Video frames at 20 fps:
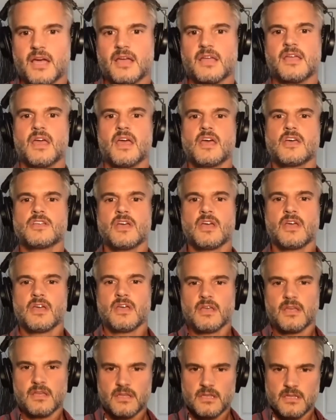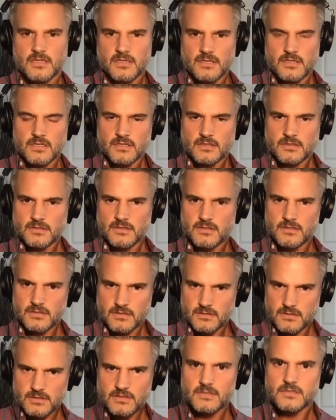i wanted to go to every
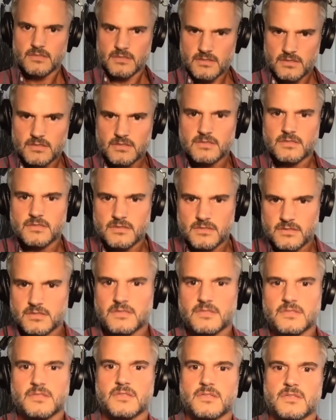play date and have the